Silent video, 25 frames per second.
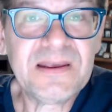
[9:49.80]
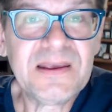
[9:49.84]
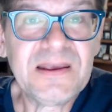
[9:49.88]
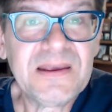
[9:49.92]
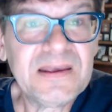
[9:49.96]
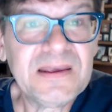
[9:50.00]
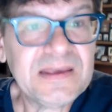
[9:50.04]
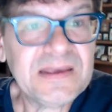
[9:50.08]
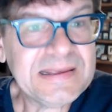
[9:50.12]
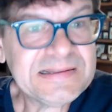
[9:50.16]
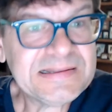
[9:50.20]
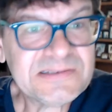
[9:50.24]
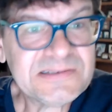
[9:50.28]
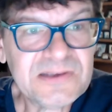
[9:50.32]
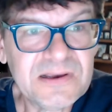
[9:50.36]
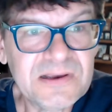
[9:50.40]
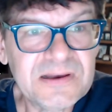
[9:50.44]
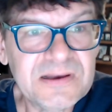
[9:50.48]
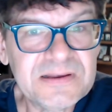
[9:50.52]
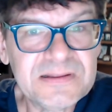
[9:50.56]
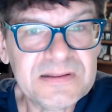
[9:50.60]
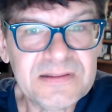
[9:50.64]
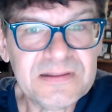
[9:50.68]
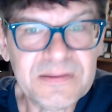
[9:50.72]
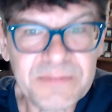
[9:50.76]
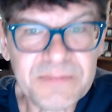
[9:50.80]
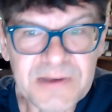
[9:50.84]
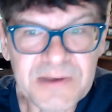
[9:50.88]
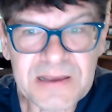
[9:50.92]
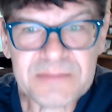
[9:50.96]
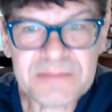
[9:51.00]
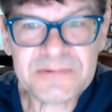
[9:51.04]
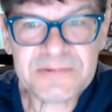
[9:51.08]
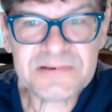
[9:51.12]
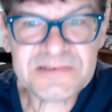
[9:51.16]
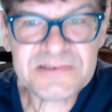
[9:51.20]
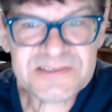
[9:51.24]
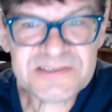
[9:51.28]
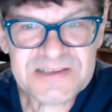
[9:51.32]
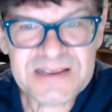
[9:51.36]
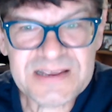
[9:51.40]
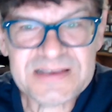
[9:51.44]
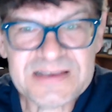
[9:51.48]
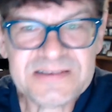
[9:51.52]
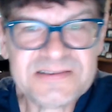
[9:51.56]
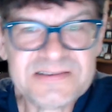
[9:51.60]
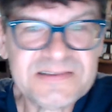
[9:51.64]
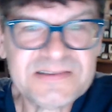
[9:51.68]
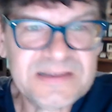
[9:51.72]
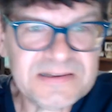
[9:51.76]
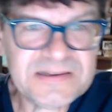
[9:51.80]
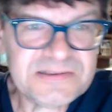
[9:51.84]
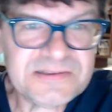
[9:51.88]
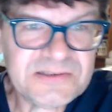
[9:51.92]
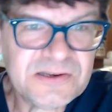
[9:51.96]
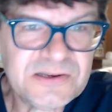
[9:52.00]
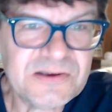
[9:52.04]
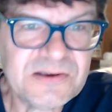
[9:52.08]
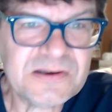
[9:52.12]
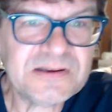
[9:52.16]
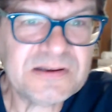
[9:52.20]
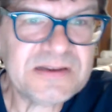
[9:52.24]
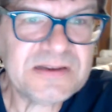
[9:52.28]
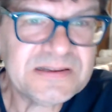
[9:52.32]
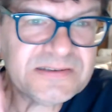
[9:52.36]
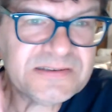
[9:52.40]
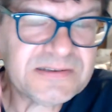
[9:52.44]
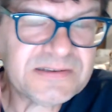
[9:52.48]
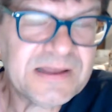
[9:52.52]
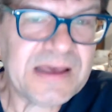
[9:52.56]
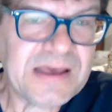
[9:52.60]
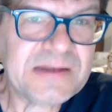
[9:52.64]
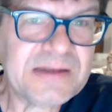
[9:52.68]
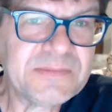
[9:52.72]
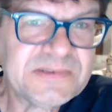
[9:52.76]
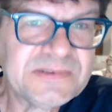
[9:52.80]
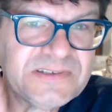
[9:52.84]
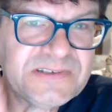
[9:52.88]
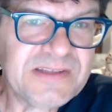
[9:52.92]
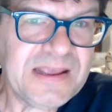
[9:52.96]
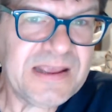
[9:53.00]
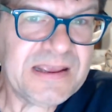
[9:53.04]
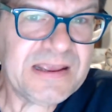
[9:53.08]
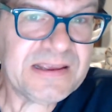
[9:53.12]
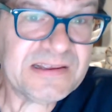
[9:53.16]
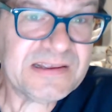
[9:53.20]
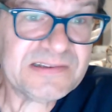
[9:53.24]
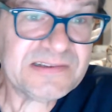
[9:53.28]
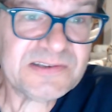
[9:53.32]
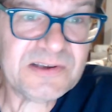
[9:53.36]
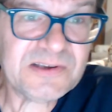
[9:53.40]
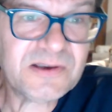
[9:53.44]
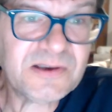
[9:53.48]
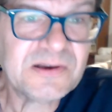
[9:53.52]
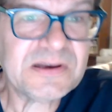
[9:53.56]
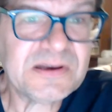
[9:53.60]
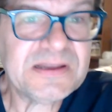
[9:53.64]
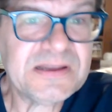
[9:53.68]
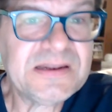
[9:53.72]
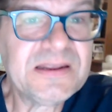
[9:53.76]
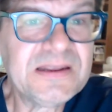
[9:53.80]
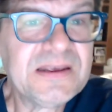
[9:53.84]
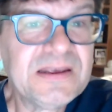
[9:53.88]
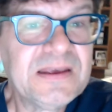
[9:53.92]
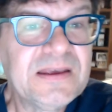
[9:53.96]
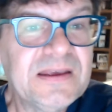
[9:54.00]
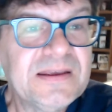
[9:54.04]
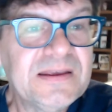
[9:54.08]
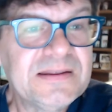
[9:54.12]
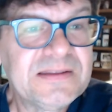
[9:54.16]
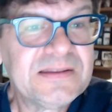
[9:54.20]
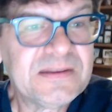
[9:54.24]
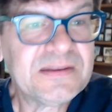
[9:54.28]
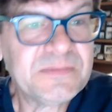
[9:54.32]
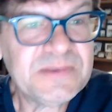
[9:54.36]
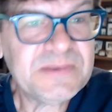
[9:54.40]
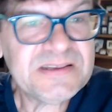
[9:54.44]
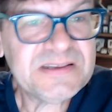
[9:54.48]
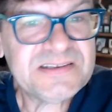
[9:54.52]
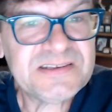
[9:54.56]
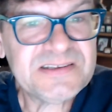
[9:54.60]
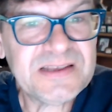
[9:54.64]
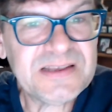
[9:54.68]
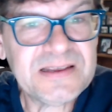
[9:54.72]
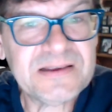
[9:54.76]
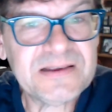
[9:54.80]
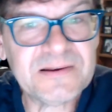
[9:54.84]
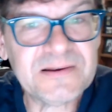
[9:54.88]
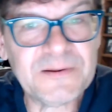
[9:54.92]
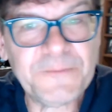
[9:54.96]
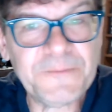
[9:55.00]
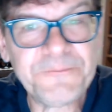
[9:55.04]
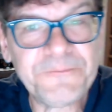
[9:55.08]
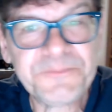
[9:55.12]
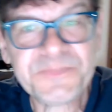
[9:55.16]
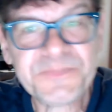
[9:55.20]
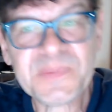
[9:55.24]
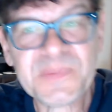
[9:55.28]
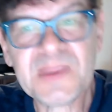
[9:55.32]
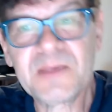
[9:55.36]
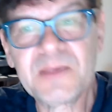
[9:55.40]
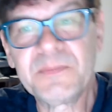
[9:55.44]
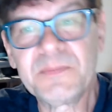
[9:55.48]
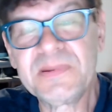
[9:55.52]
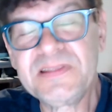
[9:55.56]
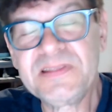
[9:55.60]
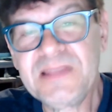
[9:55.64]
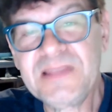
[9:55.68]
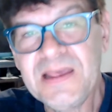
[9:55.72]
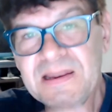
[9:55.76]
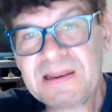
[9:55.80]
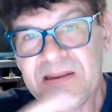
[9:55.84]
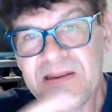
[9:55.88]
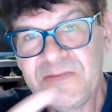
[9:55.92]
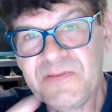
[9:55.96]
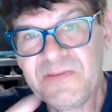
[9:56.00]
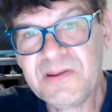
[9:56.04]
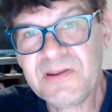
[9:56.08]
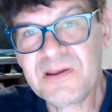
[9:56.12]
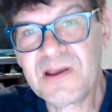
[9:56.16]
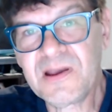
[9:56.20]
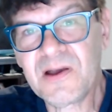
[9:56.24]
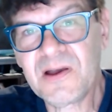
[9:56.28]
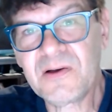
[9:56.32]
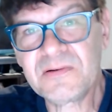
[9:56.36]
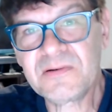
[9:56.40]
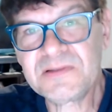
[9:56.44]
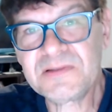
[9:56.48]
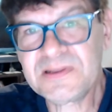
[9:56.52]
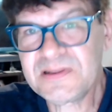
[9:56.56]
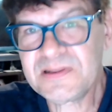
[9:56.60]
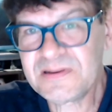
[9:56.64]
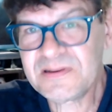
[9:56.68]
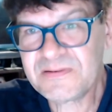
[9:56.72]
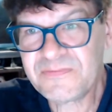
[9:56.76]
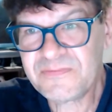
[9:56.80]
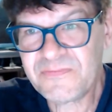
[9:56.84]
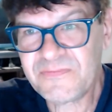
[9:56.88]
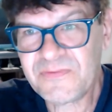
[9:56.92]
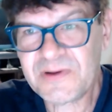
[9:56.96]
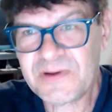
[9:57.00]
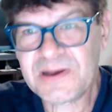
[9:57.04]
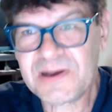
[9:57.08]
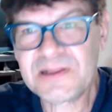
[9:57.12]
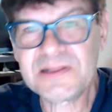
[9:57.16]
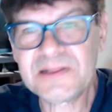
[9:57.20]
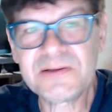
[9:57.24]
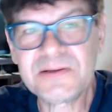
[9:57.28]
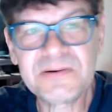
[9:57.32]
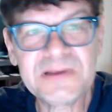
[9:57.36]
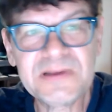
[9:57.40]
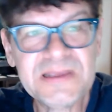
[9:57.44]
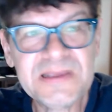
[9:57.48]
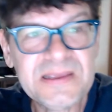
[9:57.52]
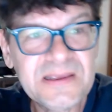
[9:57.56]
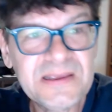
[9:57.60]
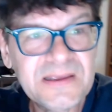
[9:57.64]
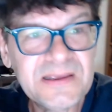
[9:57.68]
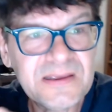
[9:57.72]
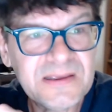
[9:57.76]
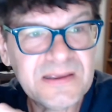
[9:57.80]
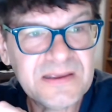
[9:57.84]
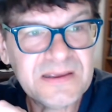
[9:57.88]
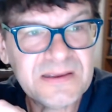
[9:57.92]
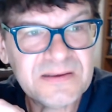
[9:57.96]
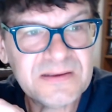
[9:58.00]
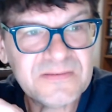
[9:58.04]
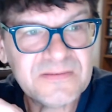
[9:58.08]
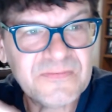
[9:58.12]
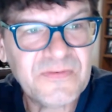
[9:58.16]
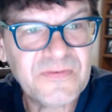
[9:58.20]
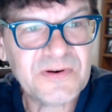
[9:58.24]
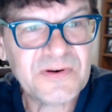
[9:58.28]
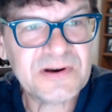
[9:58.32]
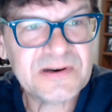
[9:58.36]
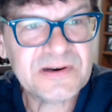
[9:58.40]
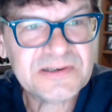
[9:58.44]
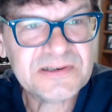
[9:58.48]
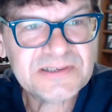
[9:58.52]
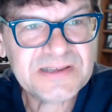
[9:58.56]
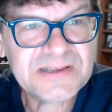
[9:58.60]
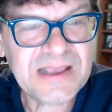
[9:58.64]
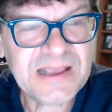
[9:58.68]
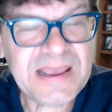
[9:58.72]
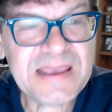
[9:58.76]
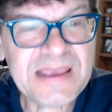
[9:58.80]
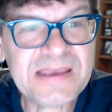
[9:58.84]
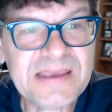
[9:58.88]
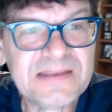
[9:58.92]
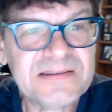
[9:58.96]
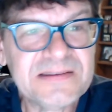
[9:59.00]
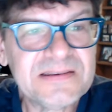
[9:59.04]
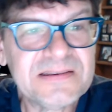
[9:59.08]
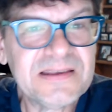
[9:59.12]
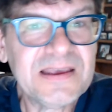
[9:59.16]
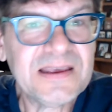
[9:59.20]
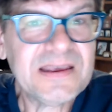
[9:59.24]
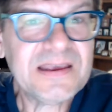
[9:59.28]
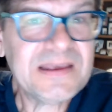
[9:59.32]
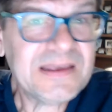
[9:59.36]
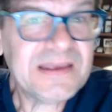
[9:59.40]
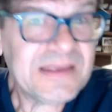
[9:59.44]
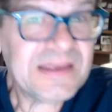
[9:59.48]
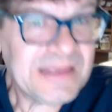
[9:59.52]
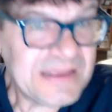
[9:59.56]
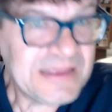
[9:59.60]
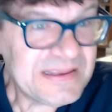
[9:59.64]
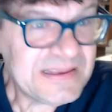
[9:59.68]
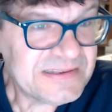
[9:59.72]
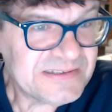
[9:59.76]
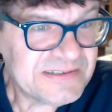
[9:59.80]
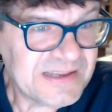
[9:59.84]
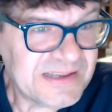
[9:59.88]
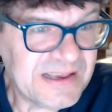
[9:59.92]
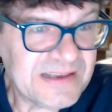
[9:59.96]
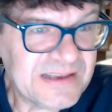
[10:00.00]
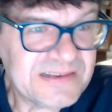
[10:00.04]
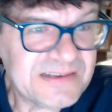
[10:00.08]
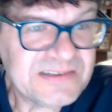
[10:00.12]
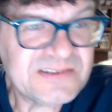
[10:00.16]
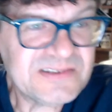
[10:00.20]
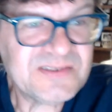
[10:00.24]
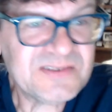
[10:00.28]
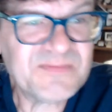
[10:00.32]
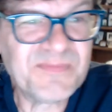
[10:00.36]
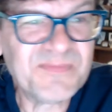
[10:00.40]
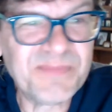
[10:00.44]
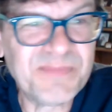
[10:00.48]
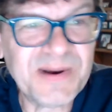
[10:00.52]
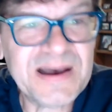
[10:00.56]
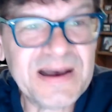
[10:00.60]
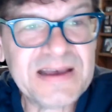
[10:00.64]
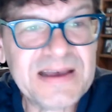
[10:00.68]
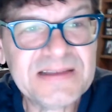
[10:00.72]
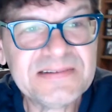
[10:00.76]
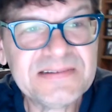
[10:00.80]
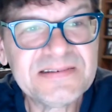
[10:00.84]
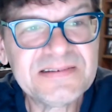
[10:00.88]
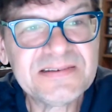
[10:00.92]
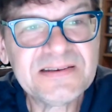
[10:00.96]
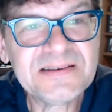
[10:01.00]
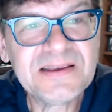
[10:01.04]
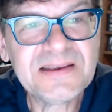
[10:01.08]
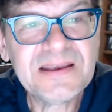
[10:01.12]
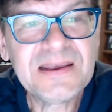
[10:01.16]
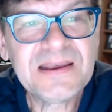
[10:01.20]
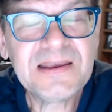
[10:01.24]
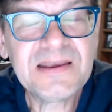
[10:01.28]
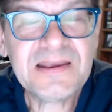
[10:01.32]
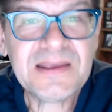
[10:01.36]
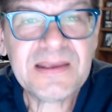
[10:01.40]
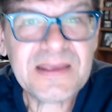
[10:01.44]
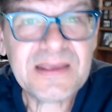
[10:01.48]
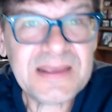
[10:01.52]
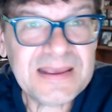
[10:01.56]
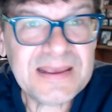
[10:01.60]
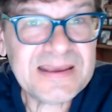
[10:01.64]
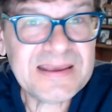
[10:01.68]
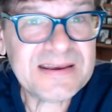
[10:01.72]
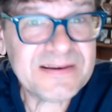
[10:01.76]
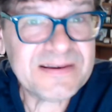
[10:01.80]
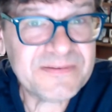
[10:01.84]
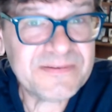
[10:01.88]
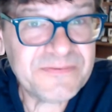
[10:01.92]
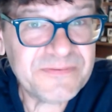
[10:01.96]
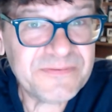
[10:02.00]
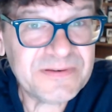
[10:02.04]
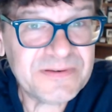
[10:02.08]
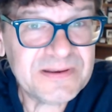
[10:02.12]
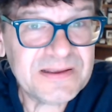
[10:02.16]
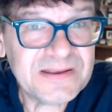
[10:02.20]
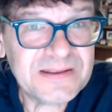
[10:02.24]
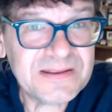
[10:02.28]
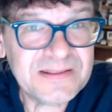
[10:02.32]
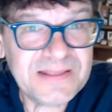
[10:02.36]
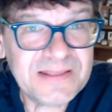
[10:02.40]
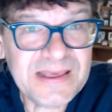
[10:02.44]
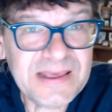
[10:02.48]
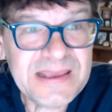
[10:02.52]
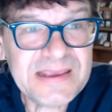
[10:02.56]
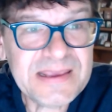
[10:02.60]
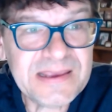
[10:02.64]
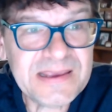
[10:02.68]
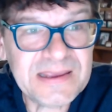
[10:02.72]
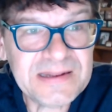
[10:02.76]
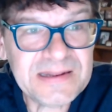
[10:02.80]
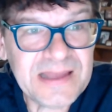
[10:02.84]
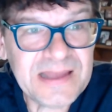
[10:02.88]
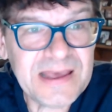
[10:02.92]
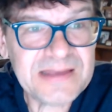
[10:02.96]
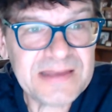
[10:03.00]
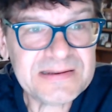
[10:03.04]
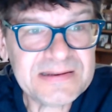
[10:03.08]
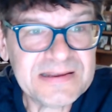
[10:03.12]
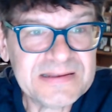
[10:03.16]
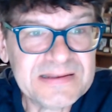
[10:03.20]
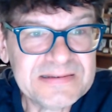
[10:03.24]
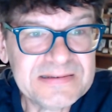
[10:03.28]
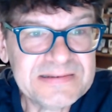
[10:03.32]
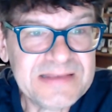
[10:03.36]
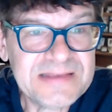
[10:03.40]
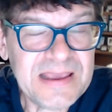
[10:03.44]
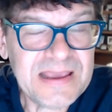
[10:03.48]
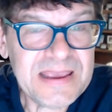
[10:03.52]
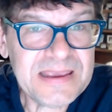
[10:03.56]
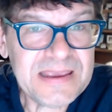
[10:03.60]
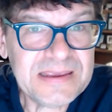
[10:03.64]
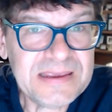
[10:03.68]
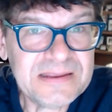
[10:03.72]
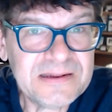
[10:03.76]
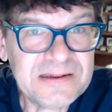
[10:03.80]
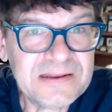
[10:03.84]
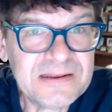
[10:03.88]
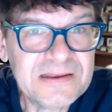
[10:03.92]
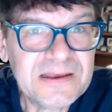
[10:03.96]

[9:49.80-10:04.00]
It's good. The Bible says it's good. It's not a mistake. It's good to be single. But then if you go to the following verse eight, he says, but if they cannot contain,